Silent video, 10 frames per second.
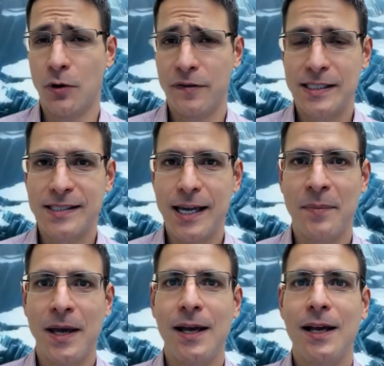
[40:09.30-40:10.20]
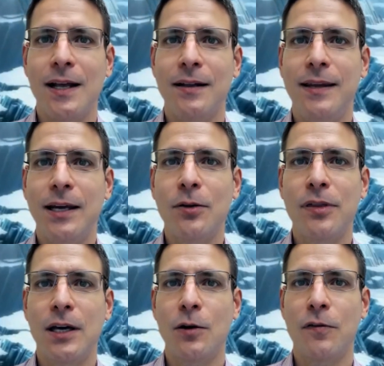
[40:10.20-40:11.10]
Beowulf is the same.
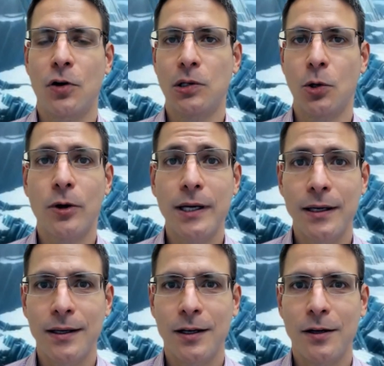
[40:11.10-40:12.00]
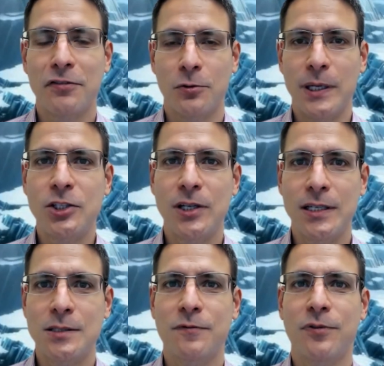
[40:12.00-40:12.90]
They're there for glory, for
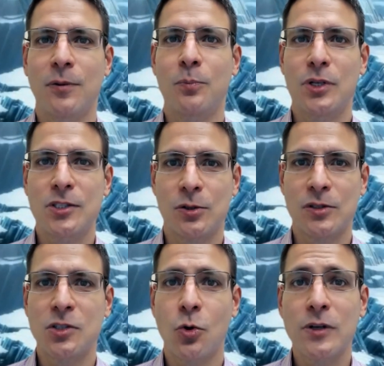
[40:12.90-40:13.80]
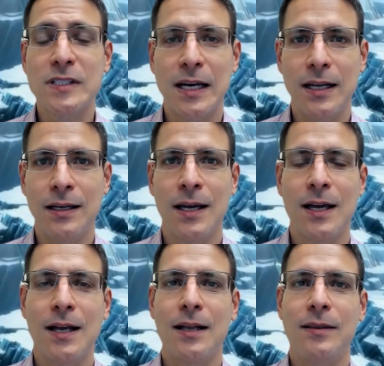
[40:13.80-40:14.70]
riches, for personal score
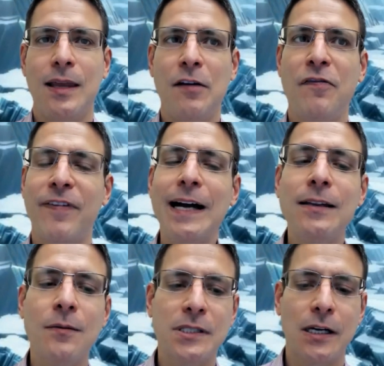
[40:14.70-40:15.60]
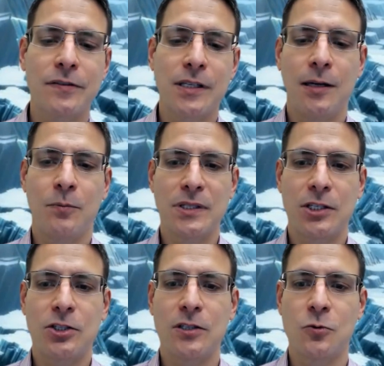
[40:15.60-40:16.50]
setting. They find themselves
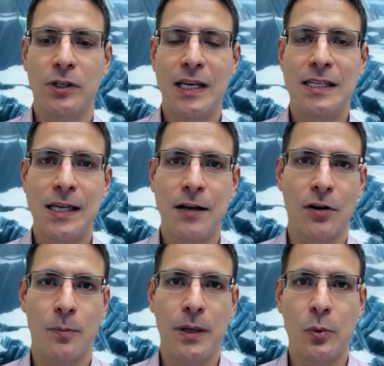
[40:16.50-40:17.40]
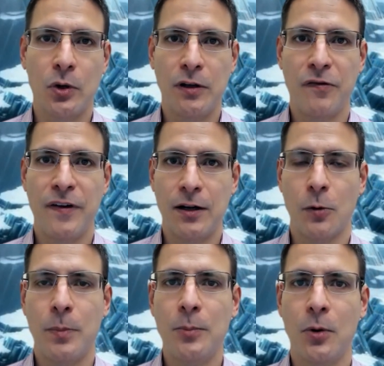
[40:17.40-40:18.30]
in positions where they save other people or
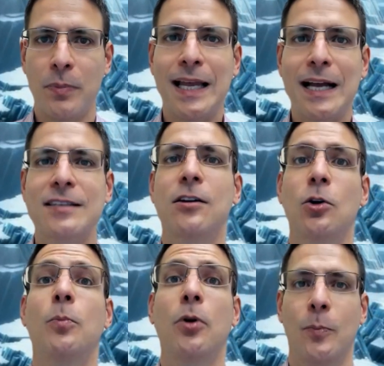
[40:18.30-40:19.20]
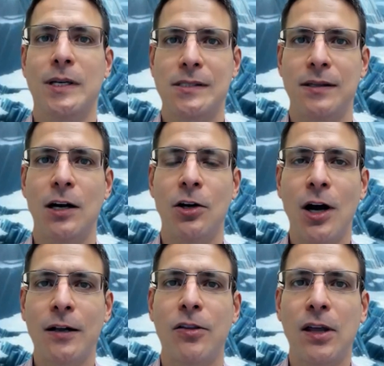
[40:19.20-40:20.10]
defend other people, but that's not their purpose.
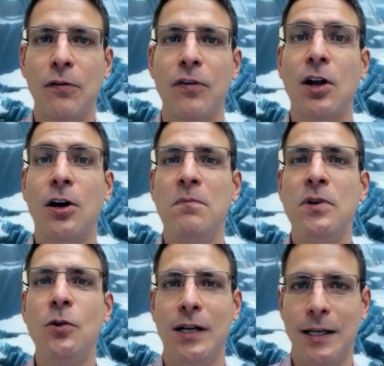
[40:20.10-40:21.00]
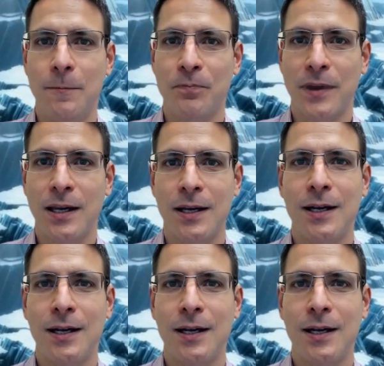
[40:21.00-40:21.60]
They are not there for the community.